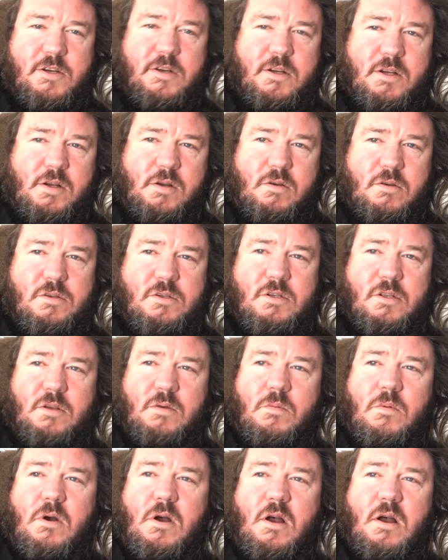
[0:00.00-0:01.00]
and goes to the
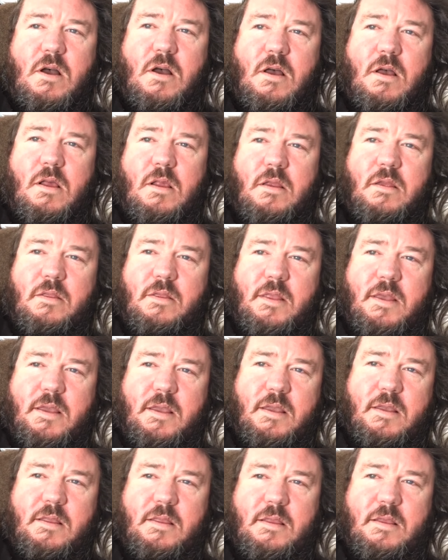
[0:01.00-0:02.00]
wall, and they,